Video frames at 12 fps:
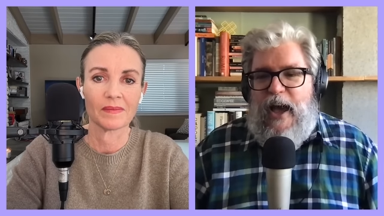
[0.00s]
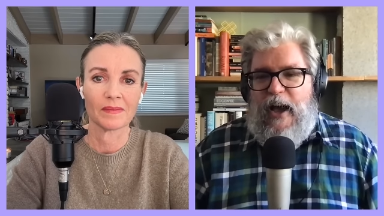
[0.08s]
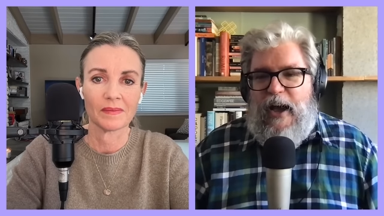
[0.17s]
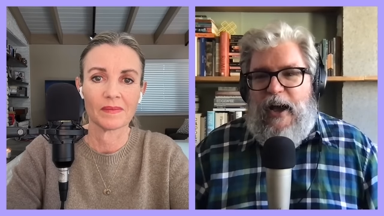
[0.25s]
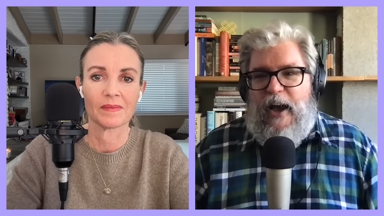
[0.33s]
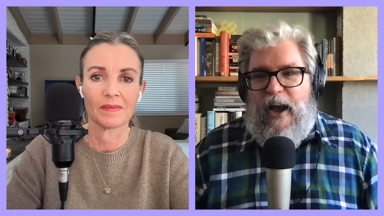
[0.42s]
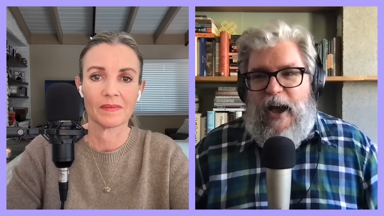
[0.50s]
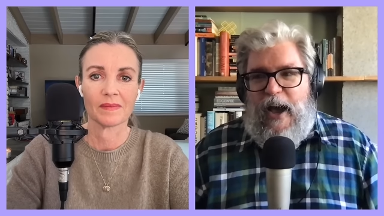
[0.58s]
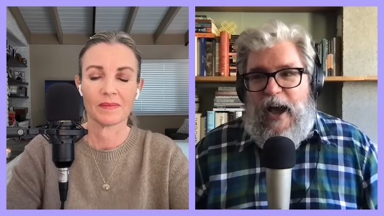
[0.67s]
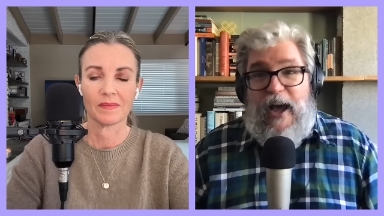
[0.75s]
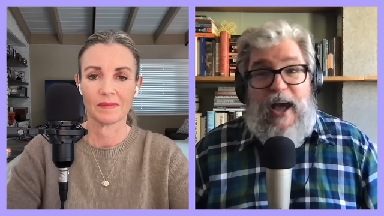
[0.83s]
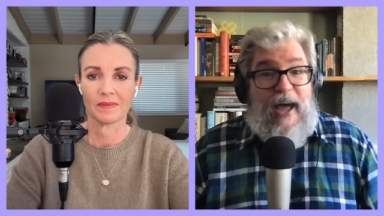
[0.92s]
Speaker 1: Uh,
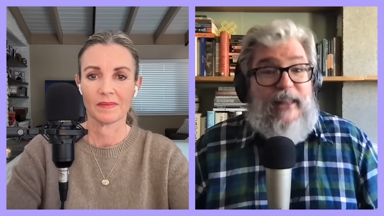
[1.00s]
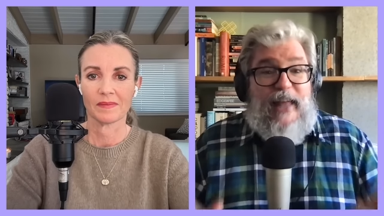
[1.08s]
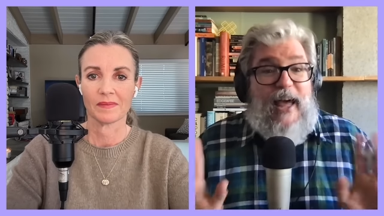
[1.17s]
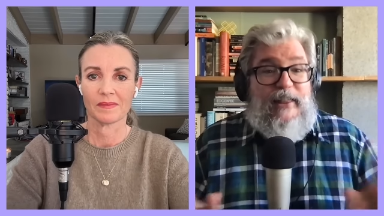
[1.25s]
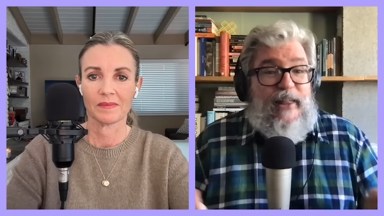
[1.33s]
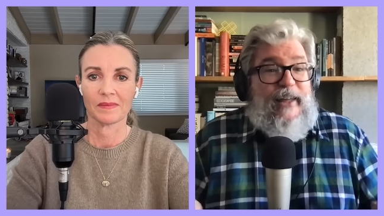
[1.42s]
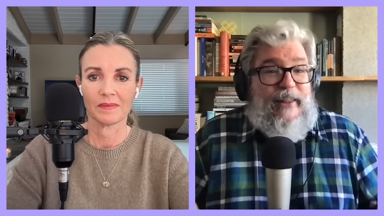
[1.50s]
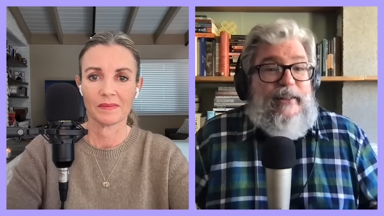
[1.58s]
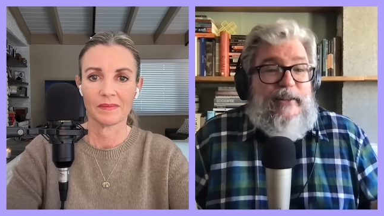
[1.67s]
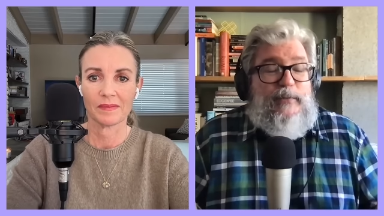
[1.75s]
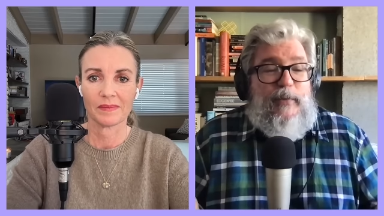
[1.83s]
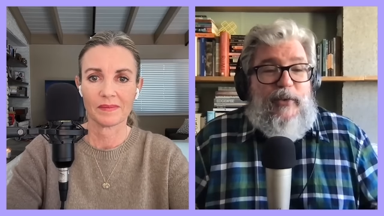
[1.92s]
I, I, I like
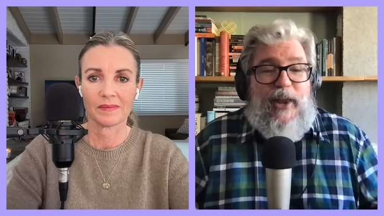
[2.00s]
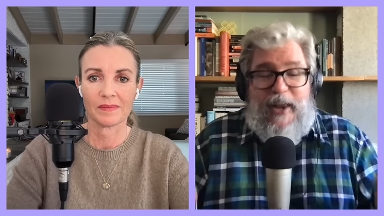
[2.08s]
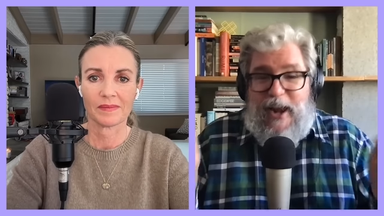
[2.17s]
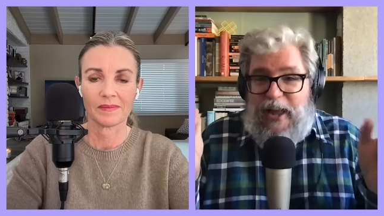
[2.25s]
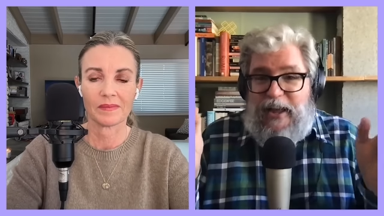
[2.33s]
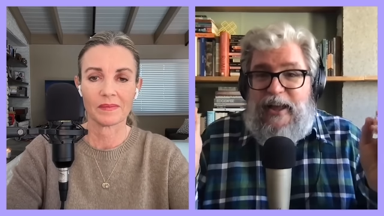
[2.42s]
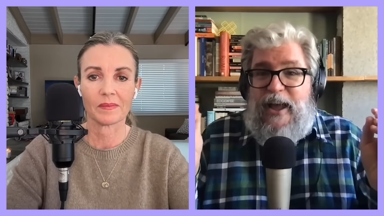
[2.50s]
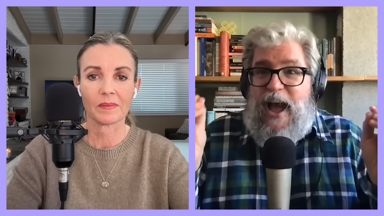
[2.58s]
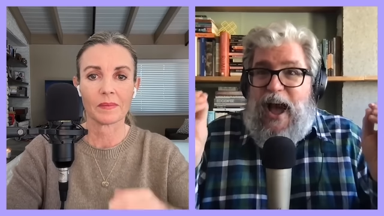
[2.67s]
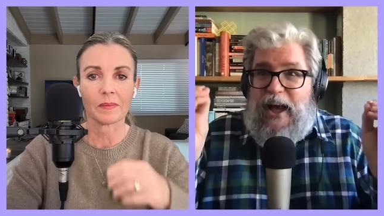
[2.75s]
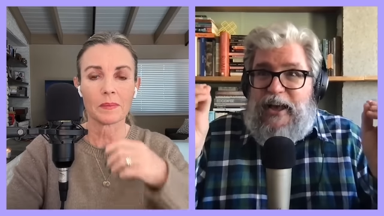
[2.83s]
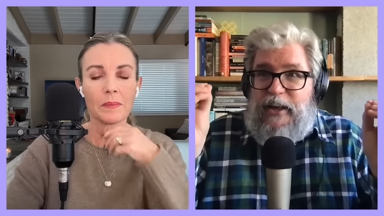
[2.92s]
this movie a lot. I,
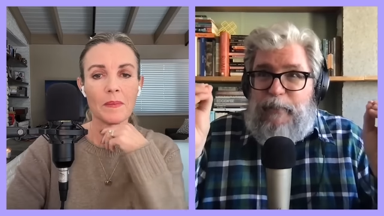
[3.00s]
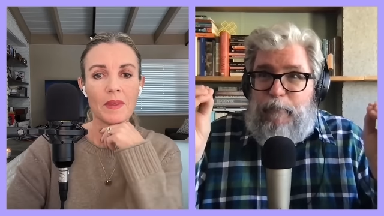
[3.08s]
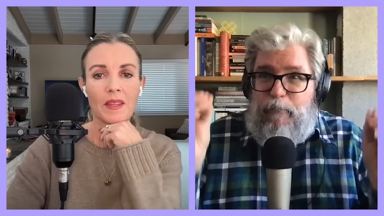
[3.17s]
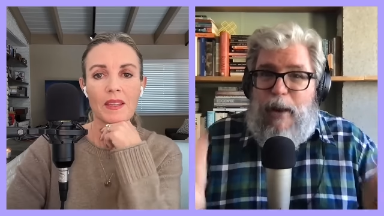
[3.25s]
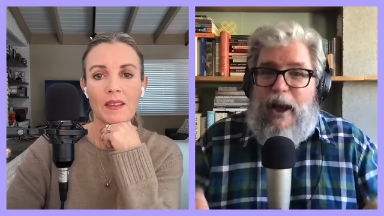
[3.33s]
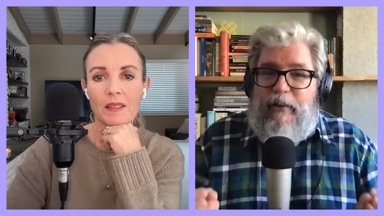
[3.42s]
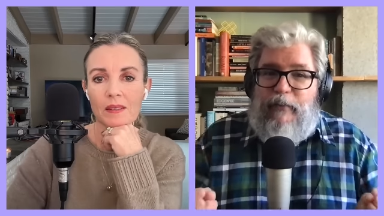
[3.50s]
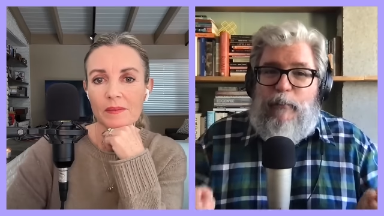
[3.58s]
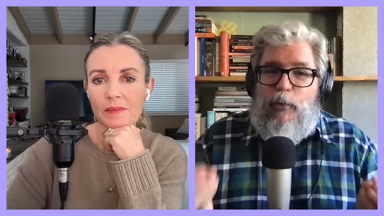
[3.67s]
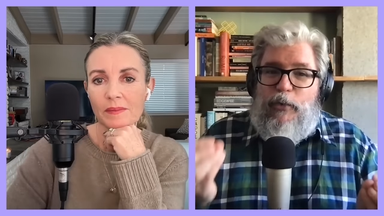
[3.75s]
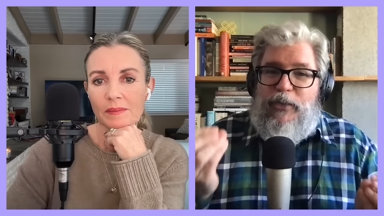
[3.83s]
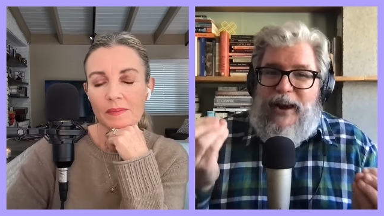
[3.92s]
I admire it
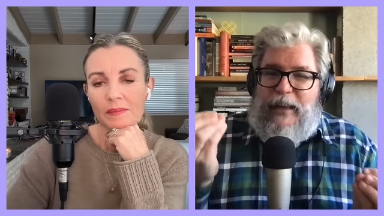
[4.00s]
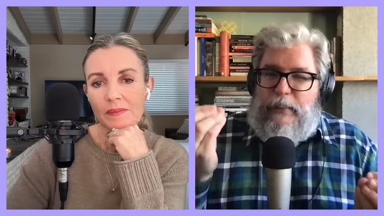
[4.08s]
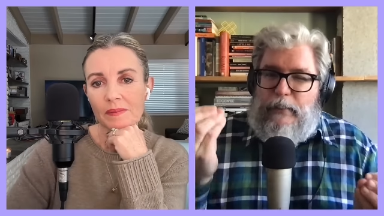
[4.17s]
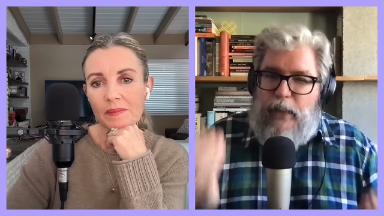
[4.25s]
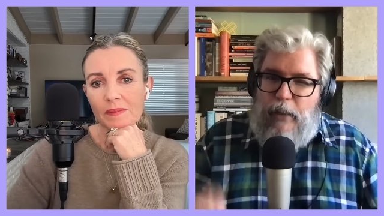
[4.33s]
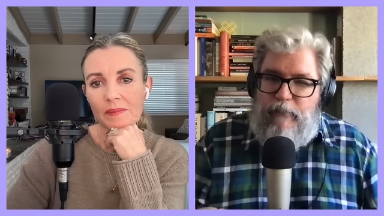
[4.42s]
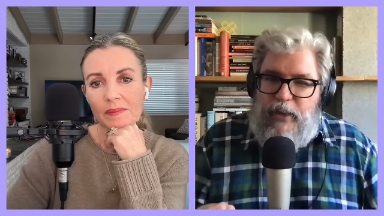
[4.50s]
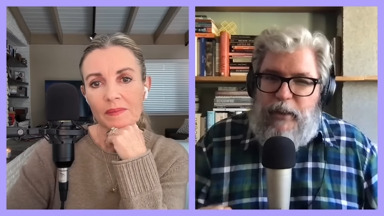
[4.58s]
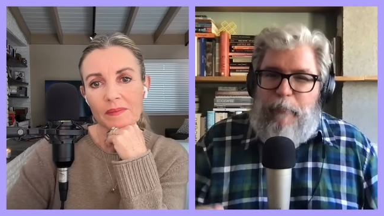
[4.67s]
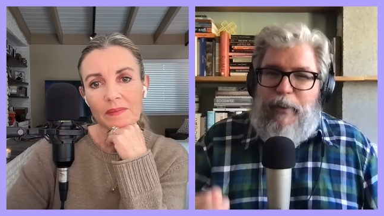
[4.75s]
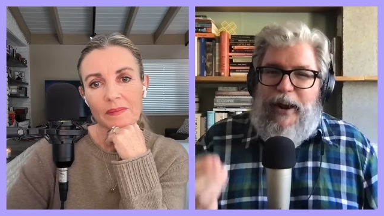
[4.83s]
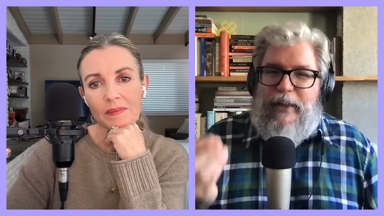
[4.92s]
more than I love it,
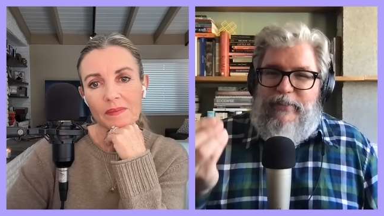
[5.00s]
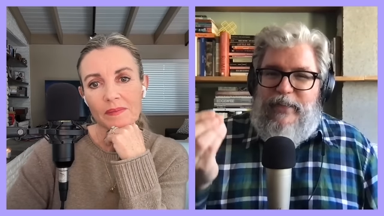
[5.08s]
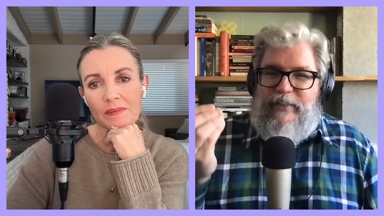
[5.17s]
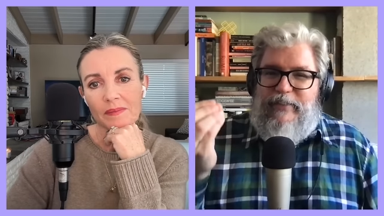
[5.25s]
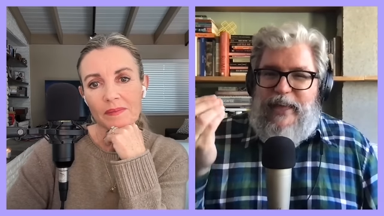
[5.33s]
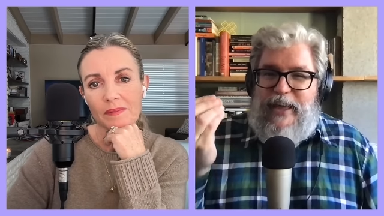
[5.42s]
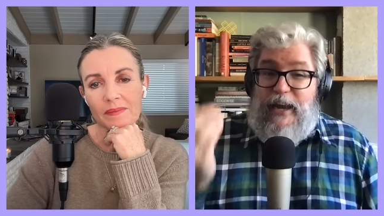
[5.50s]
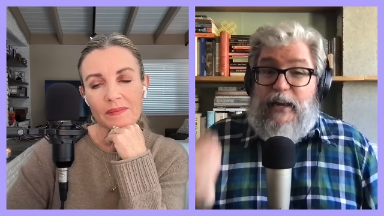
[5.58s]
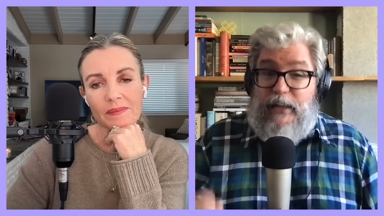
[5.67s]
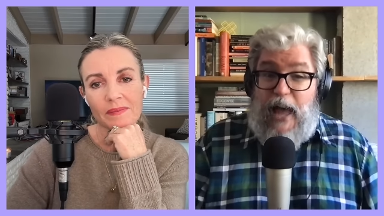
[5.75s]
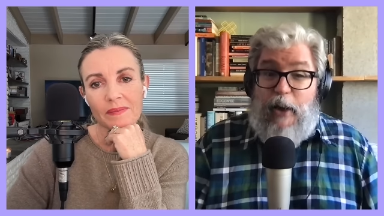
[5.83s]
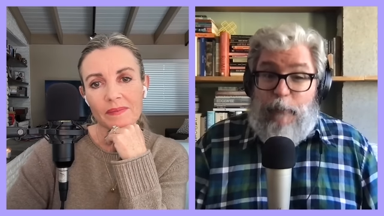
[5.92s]
but I think they get a
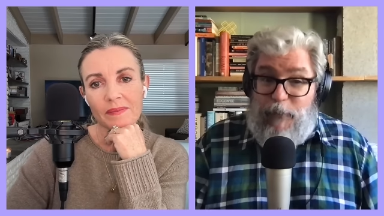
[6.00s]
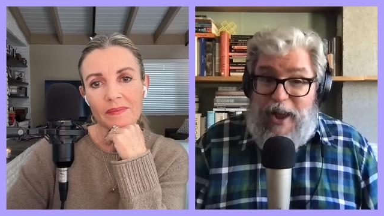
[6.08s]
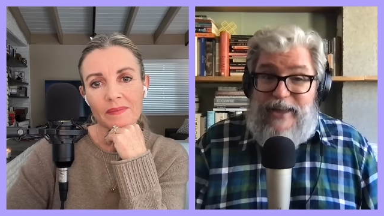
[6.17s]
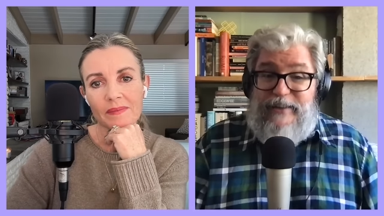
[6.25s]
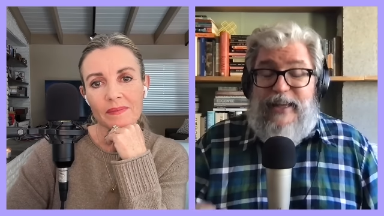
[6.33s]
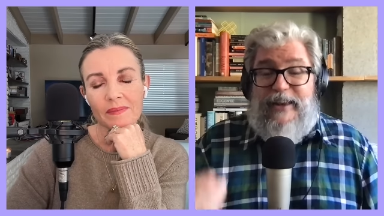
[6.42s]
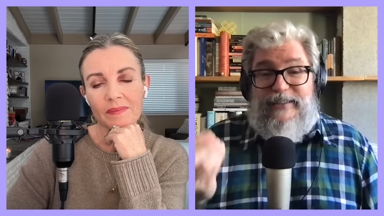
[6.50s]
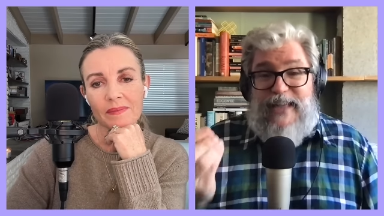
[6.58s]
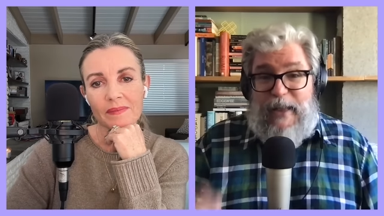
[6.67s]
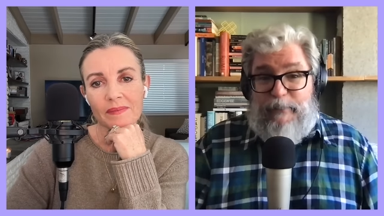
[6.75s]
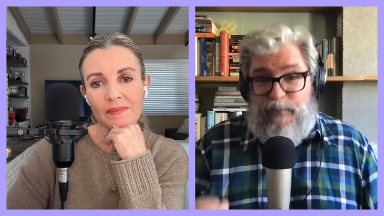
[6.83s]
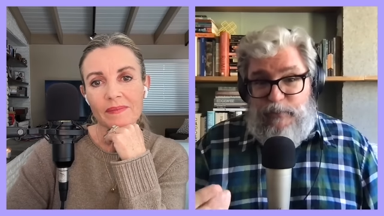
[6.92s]
lot right, and it's
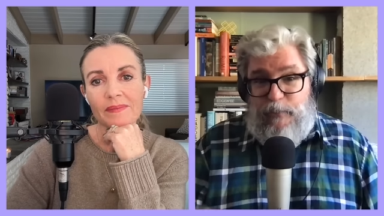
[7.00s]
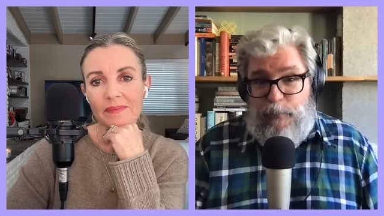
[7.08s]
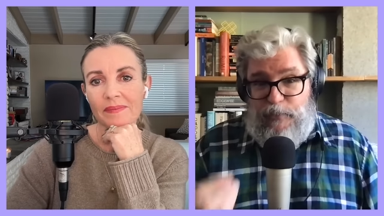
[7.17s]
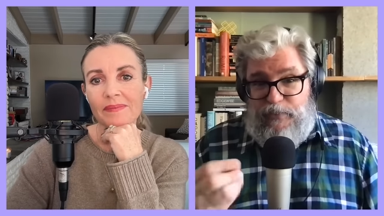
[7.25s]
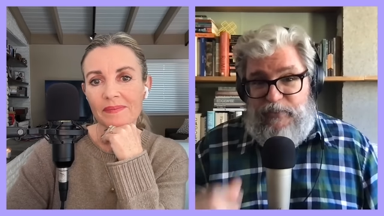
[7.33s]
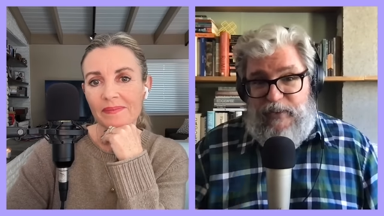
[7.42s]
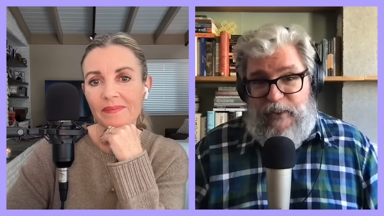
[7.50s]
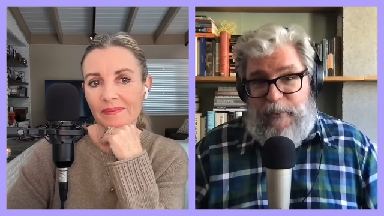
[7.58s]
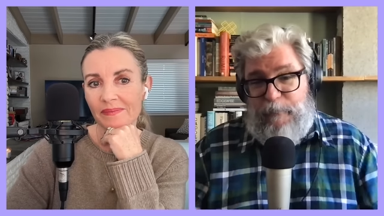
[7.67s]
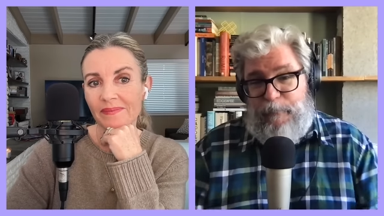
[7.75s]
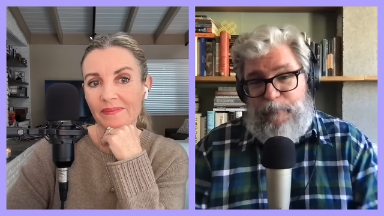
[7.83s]
absolutely mm-hmm. worth seeing.